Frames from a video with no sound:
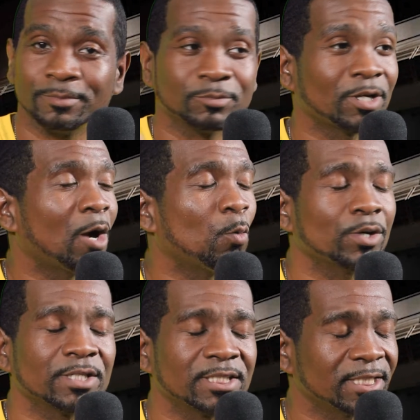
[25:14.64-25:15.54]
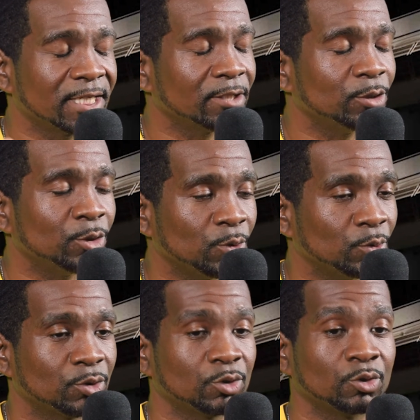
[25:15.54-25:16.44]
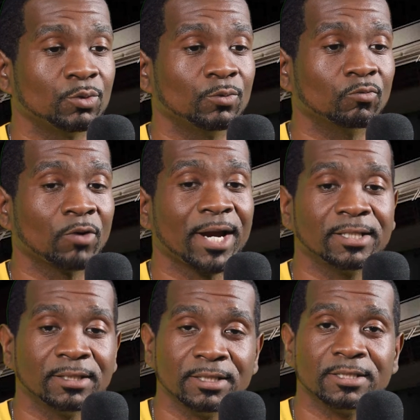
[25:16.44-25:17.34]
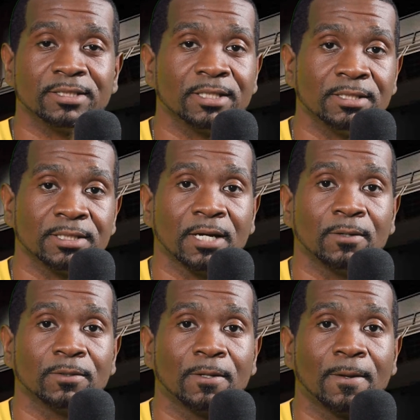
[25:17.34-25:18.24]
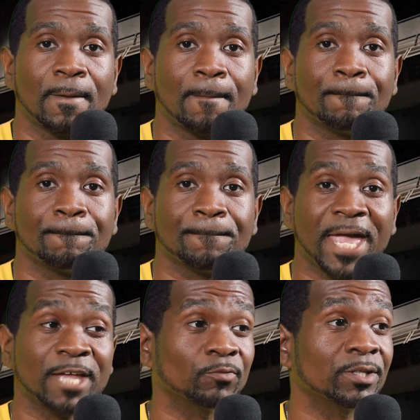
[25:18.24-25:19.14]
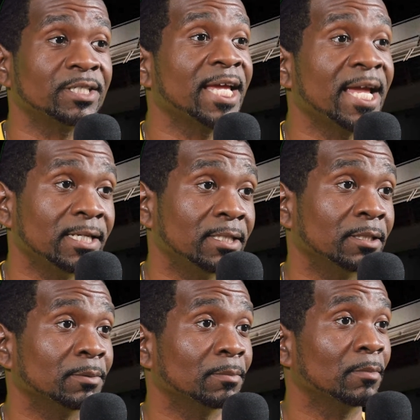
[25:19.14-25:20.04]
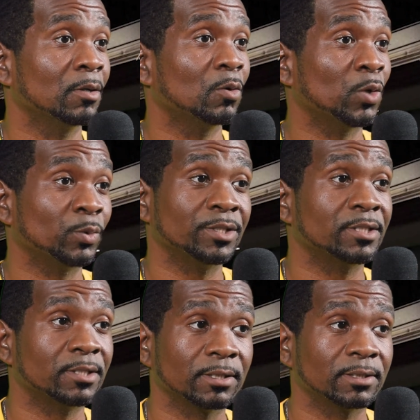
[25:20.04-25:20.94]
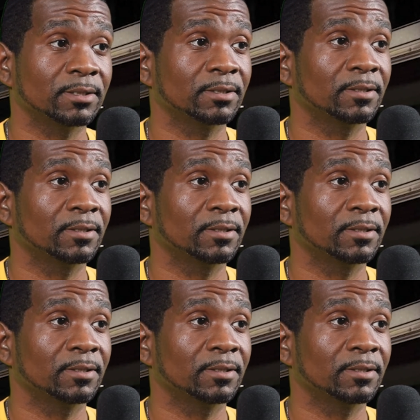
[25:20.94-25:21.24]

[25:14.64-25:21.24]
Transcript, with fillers: So I want us to get used to writing these things out and retaining them when we study.